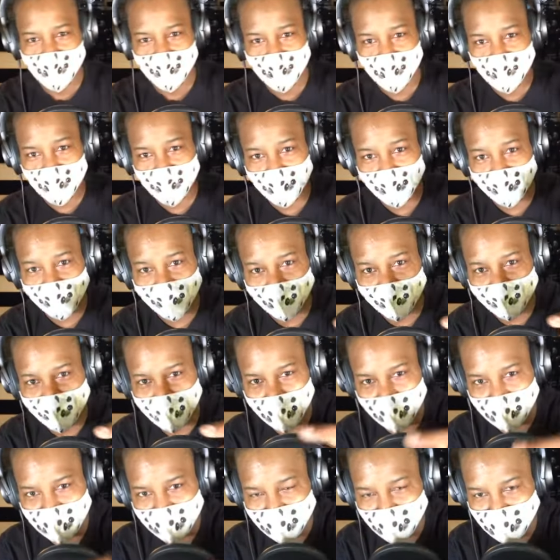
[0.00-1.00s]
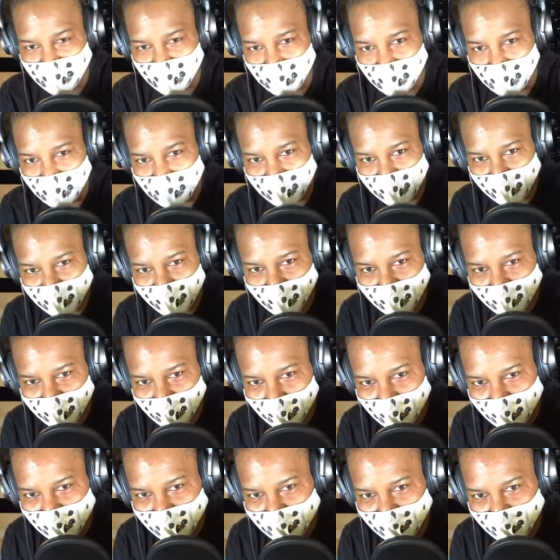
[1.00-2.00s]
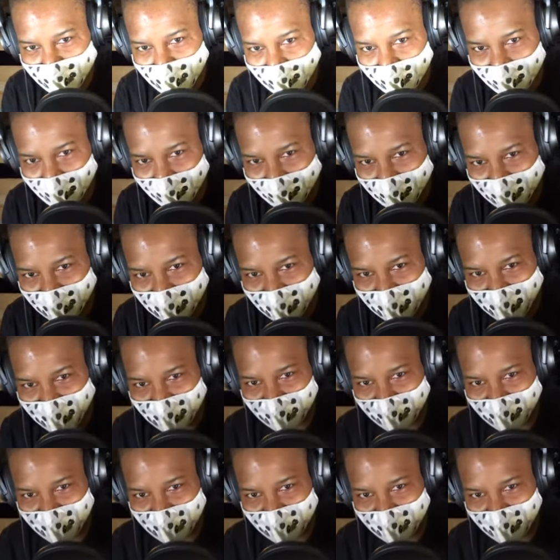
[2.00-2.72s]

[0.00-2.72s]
When I came to work the next day,